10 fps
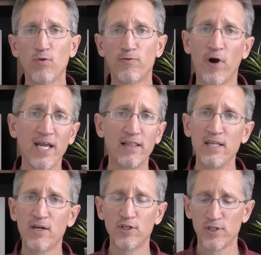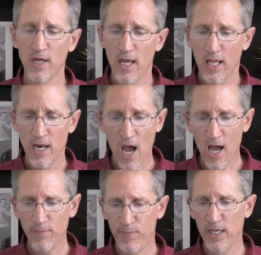Frankly, there's
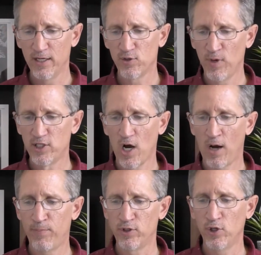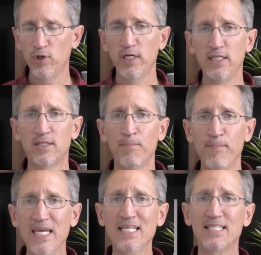not been as much opportunity to
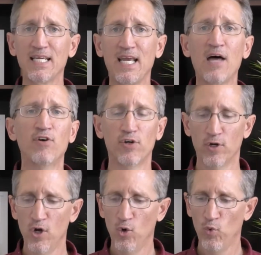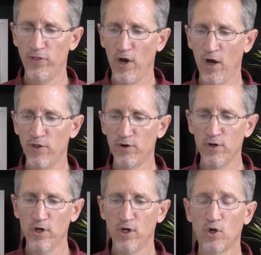meet together with
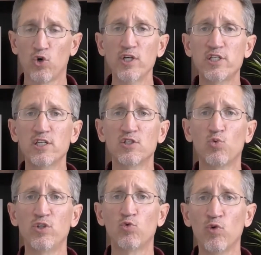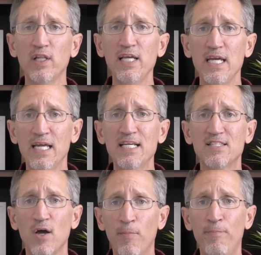other Christians, which really
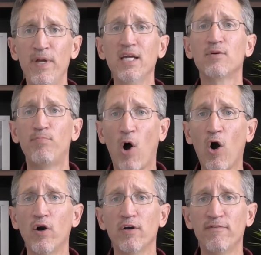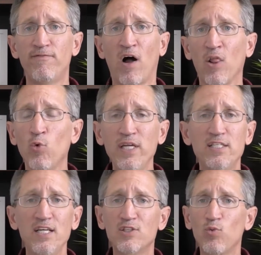is a big part of following
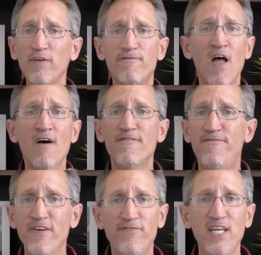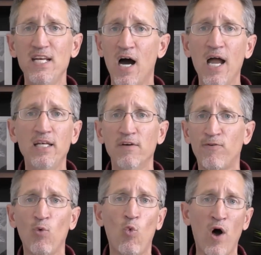Jesus. We have 59
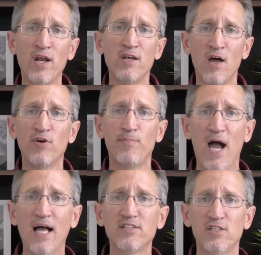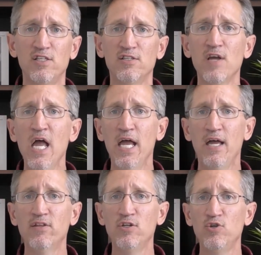different one another passages
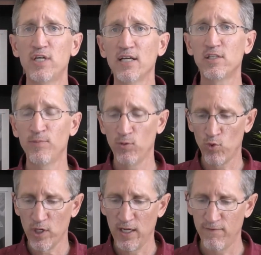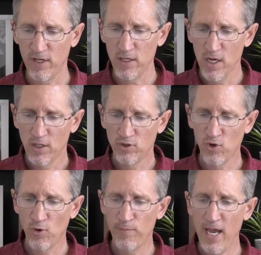in the New Testament we're given
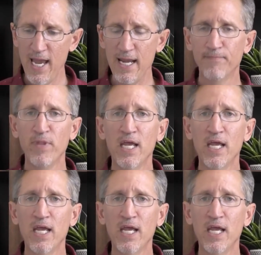to obey.